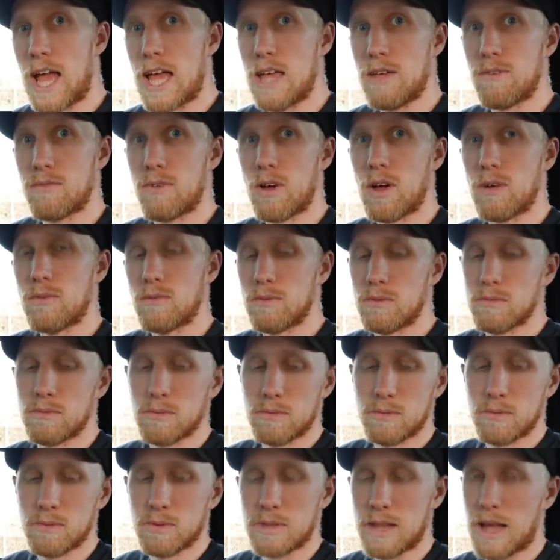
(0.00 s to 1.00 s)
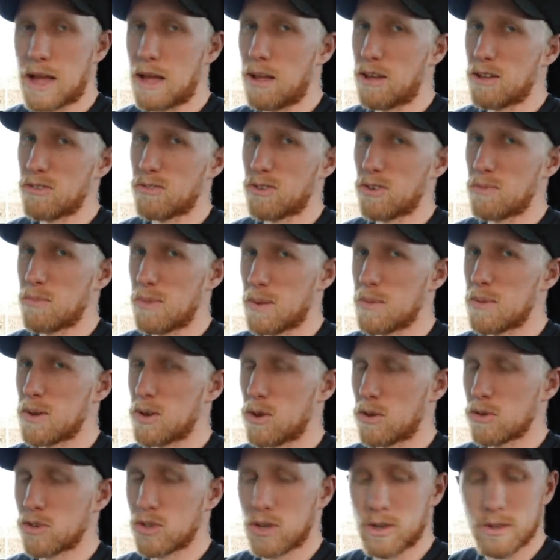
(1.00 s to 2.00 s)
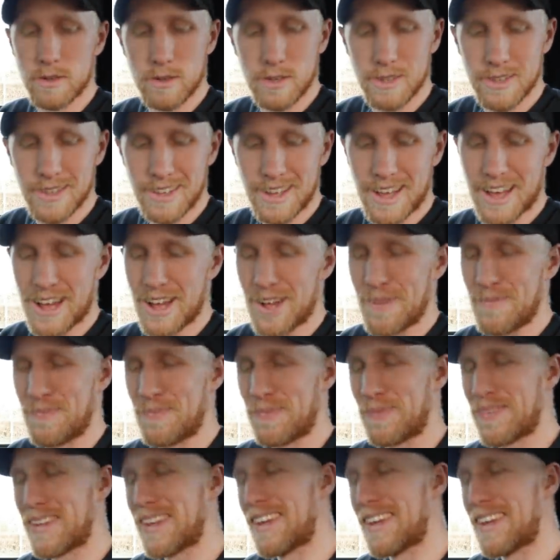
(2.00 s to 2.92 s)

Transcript: a phone, iPhone maybe not just, um,